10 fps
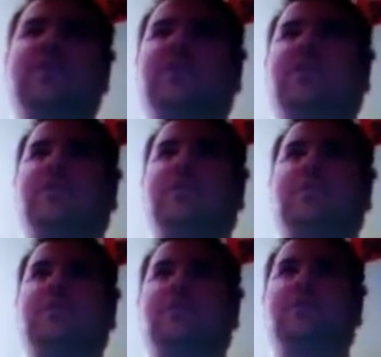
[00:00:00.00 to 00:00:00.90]
think you
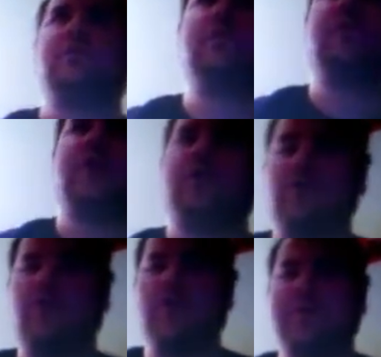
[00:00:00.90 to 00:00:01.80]
did. I
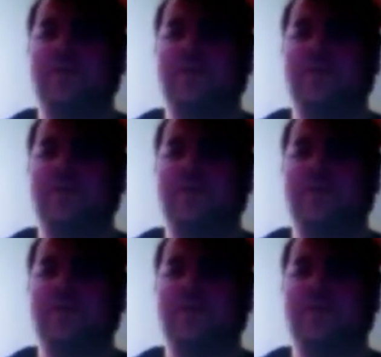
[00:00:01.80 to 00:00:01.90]
know Romy